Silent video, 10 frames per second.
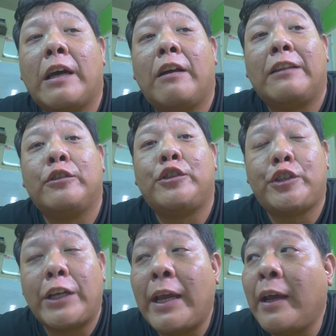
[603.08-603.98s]
that I'd like to
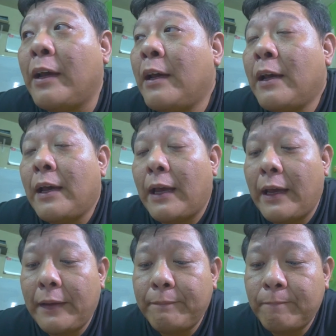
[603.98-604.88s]
share.
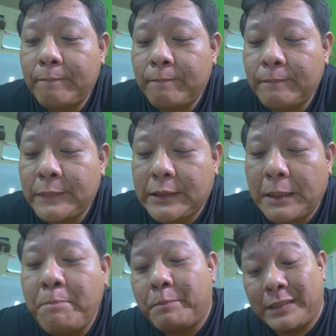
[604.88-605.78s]
And
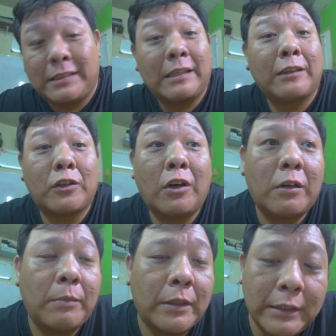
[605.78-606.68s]
some personal thought
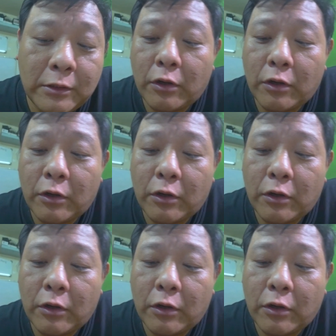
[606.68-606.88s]
about this